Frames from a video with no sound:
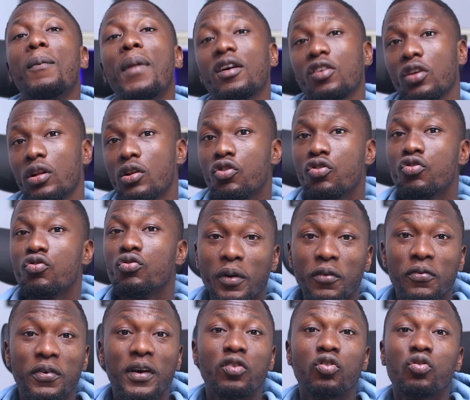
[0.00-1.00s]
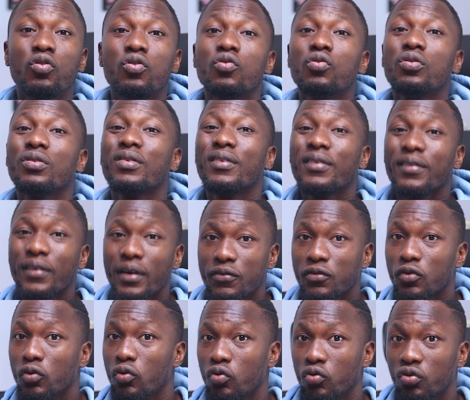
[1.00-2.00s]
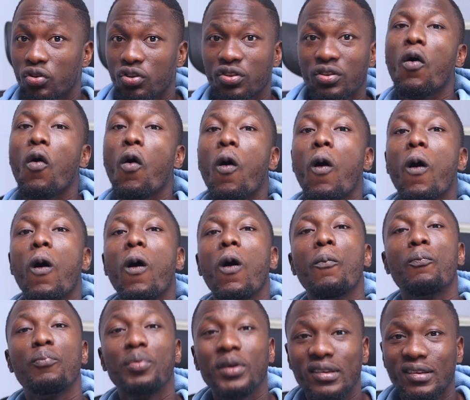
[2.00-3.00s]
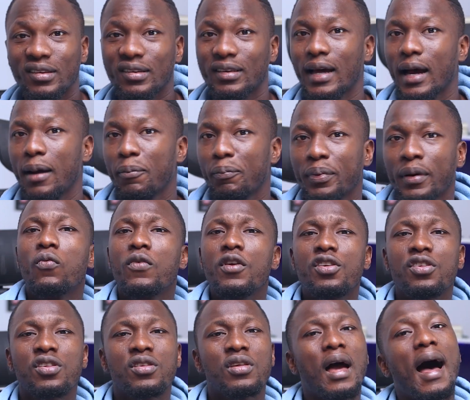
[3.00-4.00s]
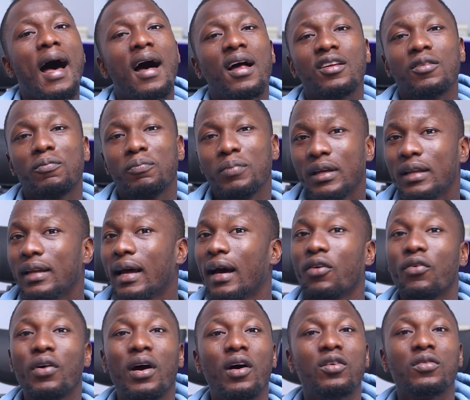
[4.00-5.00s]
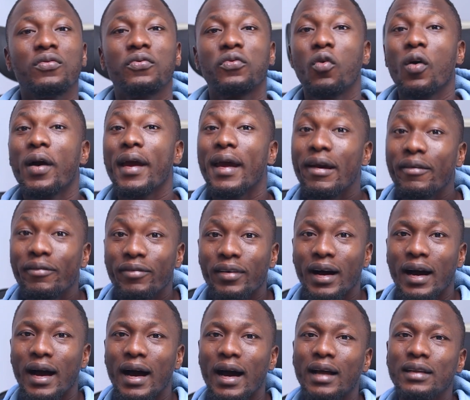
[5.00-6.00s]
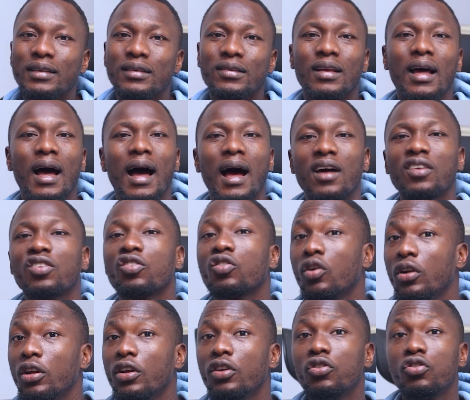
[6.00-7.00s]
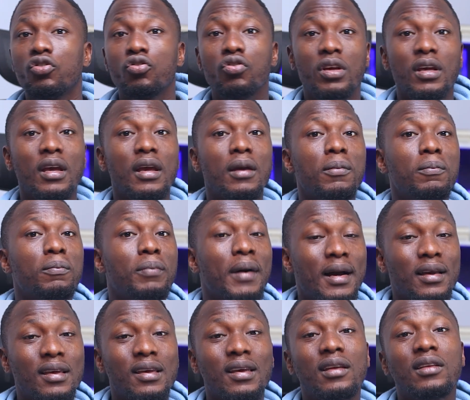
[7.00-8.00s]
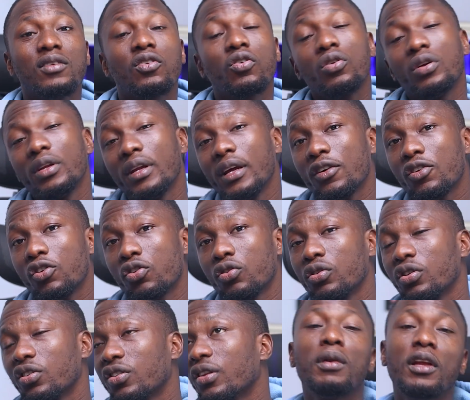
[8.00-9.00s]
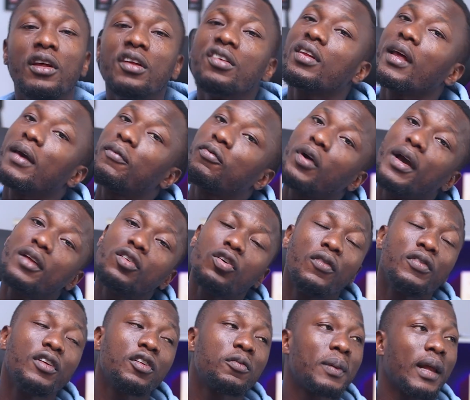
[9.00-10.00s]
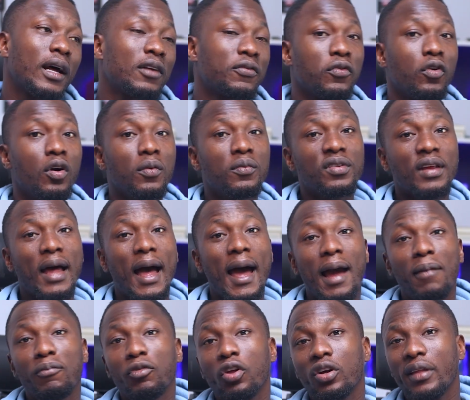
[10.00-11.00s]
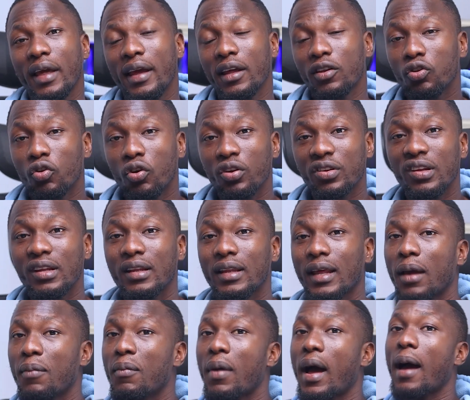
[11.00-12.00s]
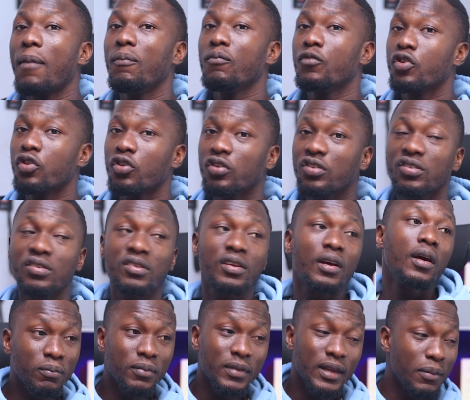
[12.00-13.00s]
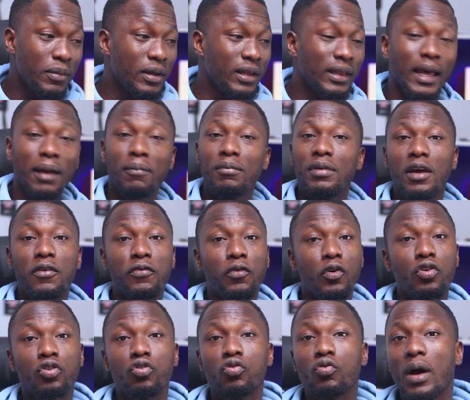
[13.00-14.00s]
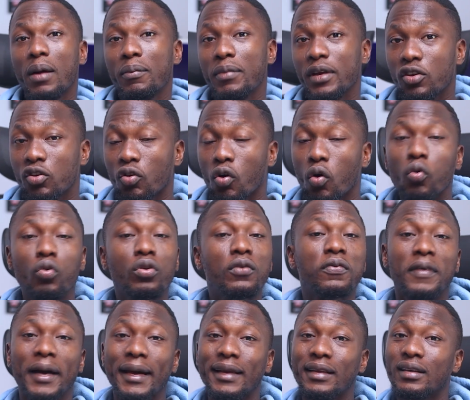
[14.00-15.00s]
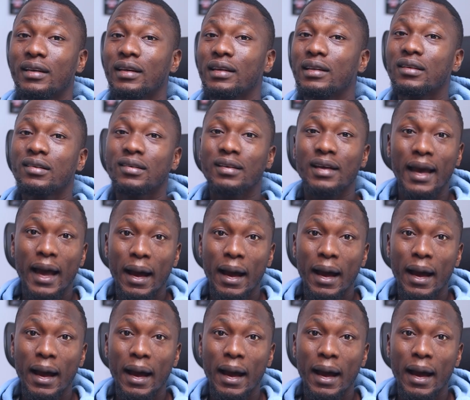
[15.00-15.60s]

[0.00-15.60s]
actually prefer to use Revolut or Bitstamp, which has been around forever and has solid UK banking connections. Please, for any of these platforms, I am not endorsing them. I'm just naming them here for you to go and make your own findings